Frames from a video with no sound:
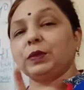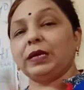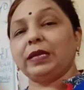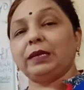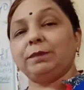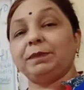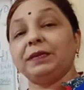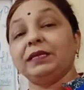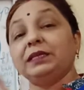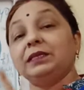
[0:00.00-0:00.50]

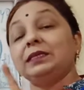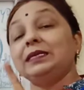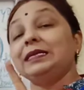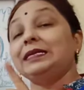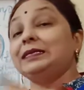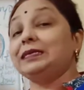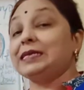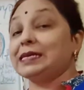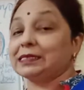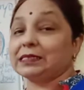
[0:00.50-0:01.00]
help in the
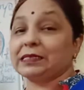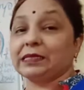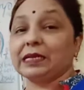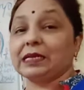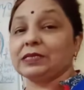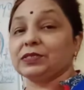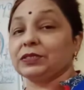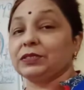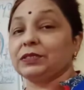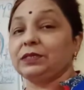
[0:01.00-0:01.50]

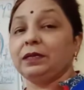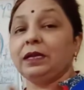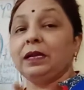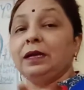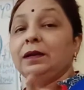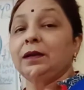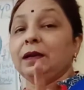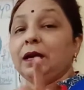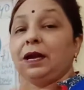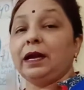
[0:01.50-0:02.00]
desiccation
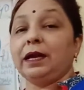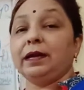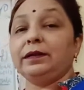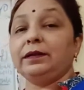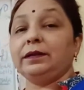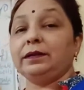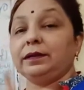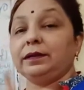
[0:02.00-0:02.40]
and